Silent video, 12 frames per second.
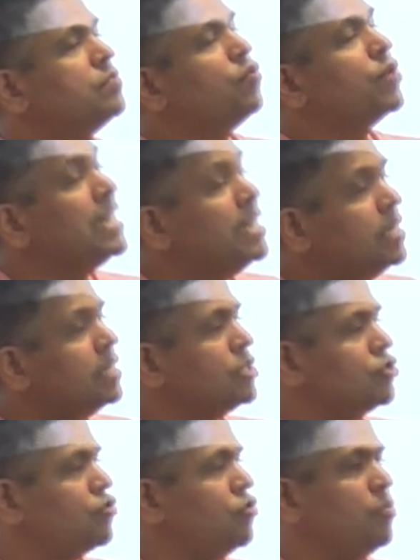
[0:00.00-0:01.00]
for Indian
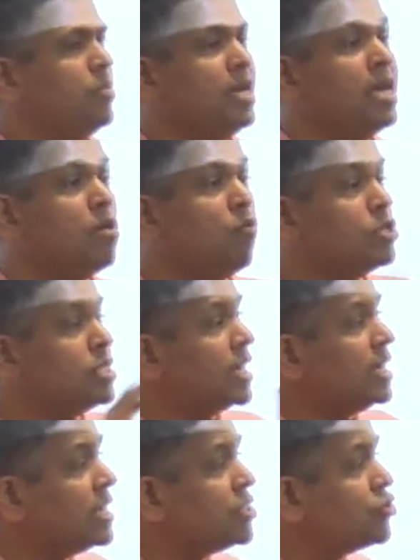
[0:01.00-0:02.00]
astronomy was
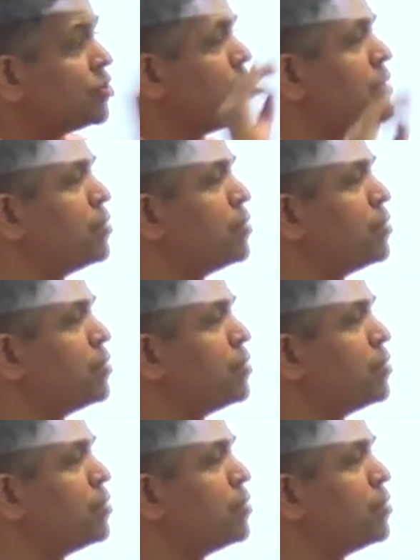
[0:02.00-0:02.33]
again extremely